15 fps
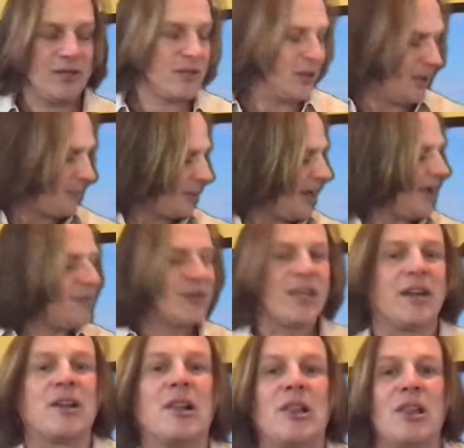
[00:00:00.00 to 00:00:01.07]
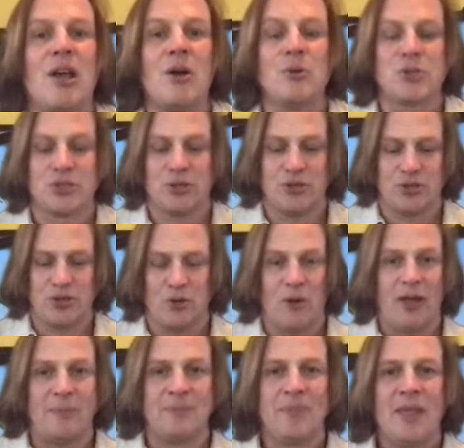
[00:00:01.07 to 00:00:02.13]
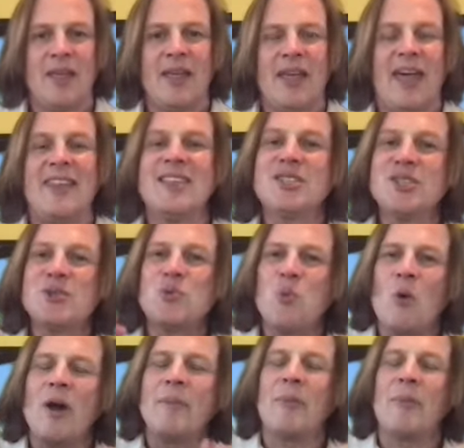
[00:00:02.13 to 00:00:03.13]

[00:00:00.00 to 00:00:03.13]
So I'm gonna have to get closer to it. And this is one